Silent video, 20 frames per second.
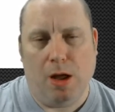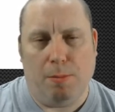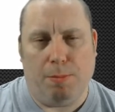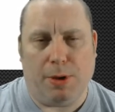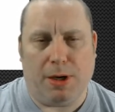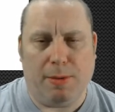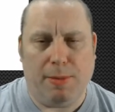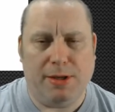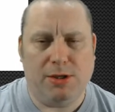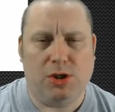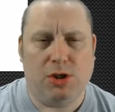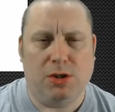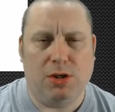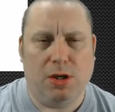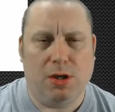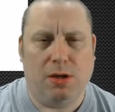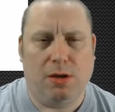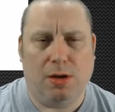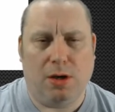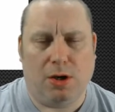But I mentioned
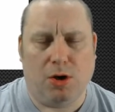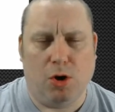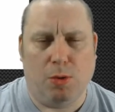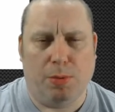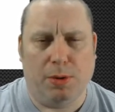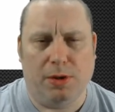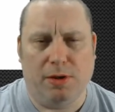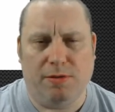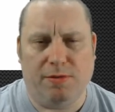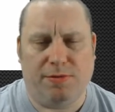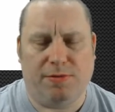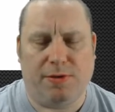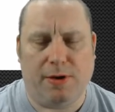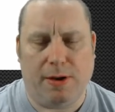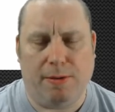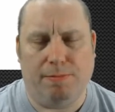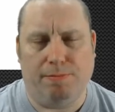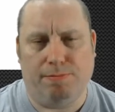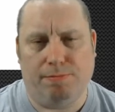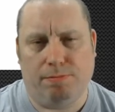a couple
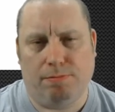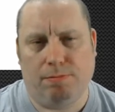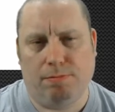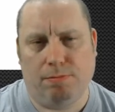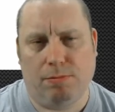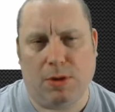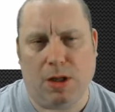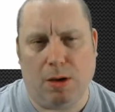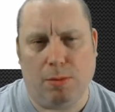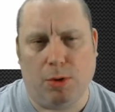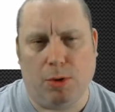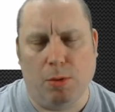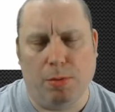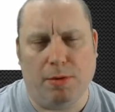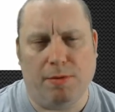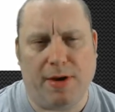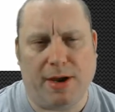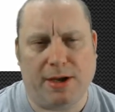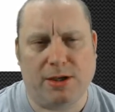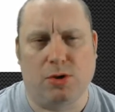
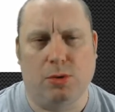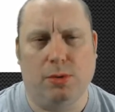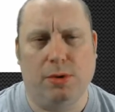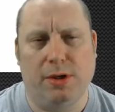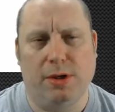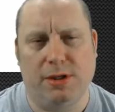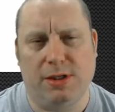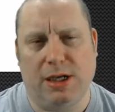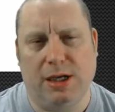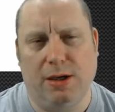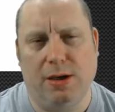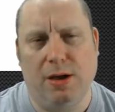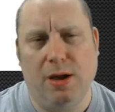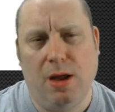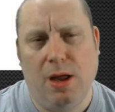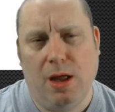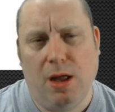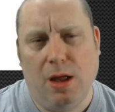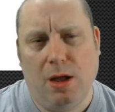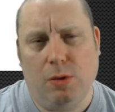of extra words here.
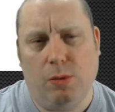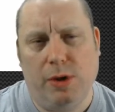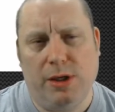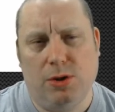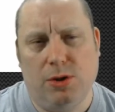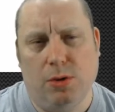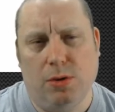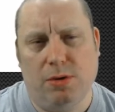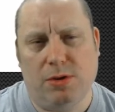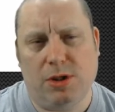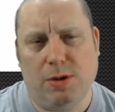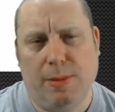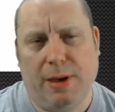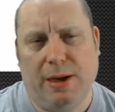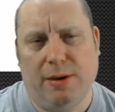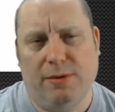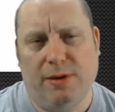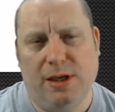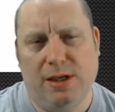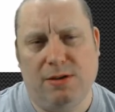We talked
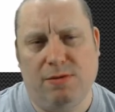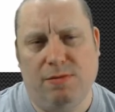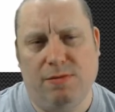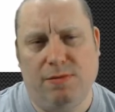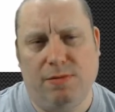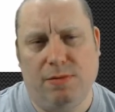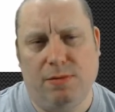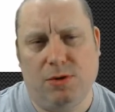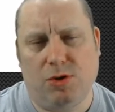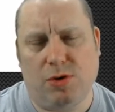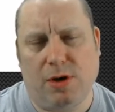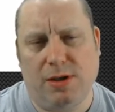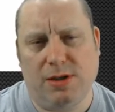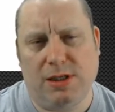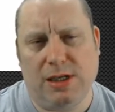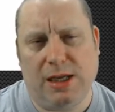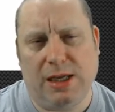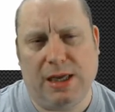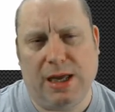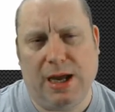about this
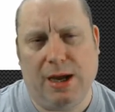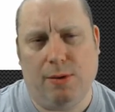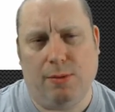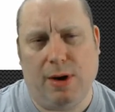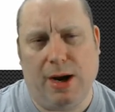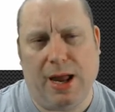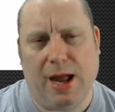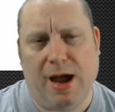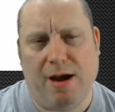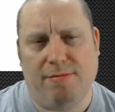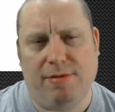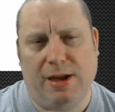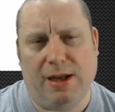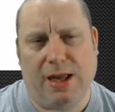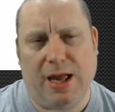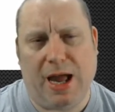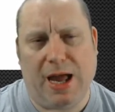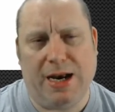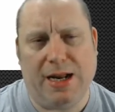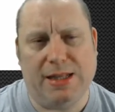transit gateway
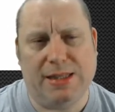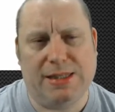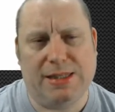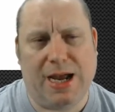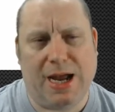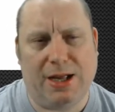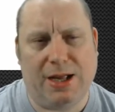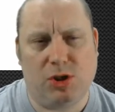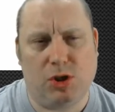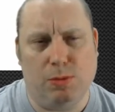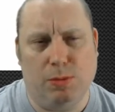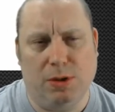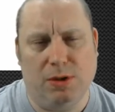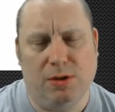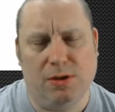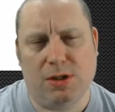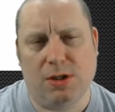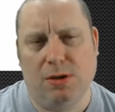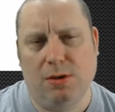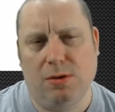having an
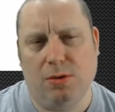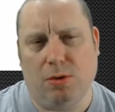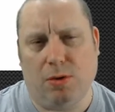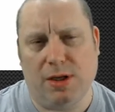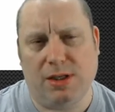attachment or